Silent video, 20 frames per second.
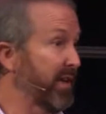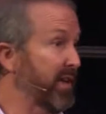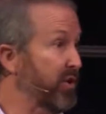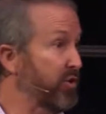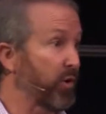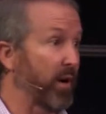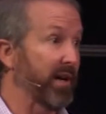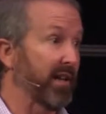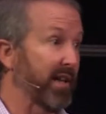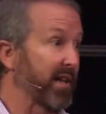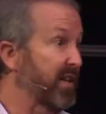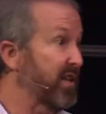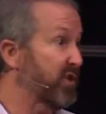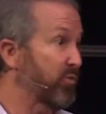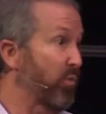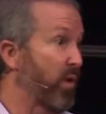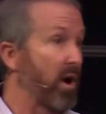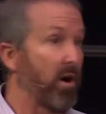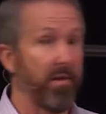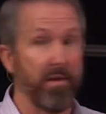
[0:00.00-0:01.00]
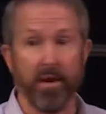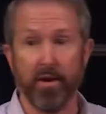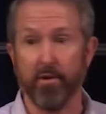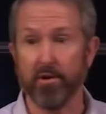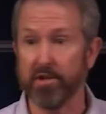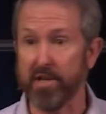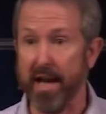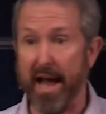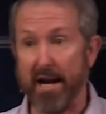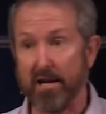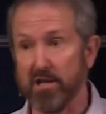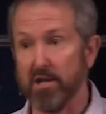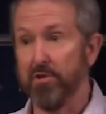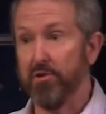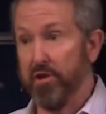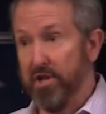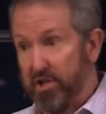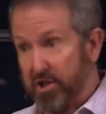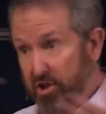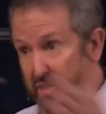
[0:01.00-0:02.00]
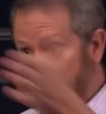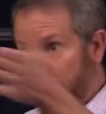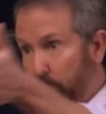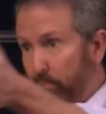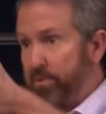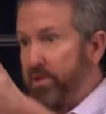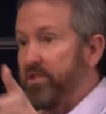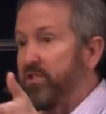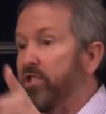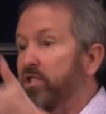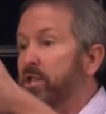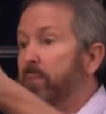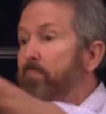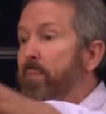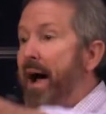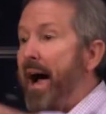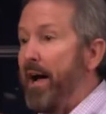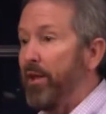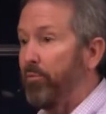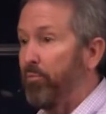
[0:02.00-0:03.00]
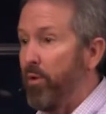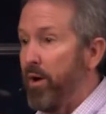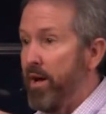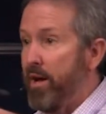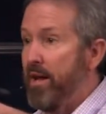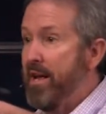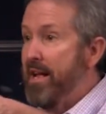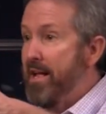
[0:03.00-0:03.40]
trying to lead us well, and they're saying, actually, this is the pathway.